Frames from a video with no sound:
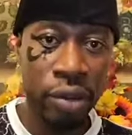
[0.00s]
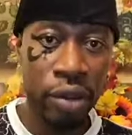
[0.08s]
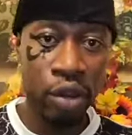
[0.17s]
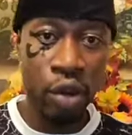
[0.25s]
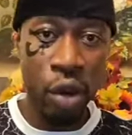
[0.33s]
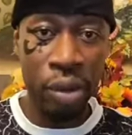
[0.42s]

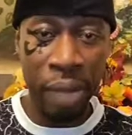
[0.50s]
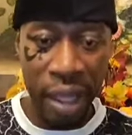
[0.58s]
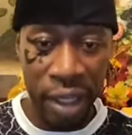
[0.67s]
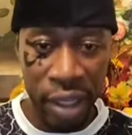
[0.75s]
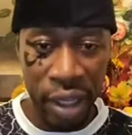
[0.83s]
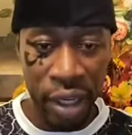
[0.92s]
you automatically
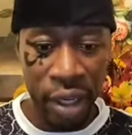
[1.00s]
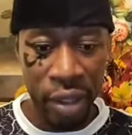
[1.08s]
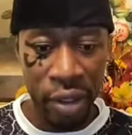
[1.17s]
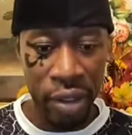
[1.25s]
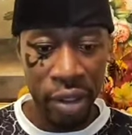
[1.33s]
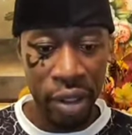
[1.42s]
get a
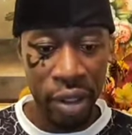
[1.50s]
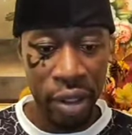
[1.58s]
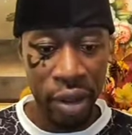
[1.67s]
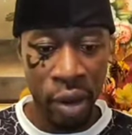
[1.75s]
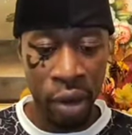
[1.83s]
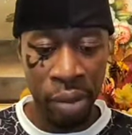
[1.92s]

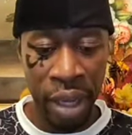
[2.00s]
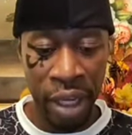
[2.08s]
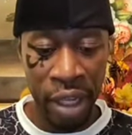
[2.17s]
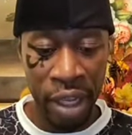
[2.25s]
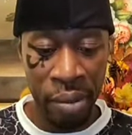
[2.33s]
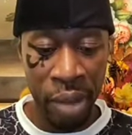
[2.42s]
automated
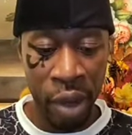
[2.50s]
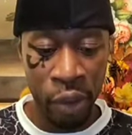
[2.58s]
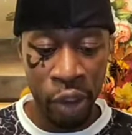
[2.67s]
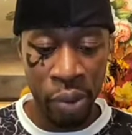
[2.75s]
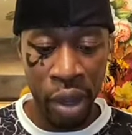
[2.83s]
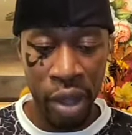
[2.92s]
email
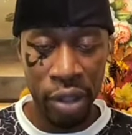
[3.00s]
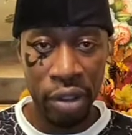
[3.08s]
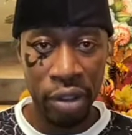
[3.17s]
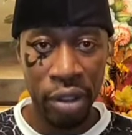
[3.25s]
response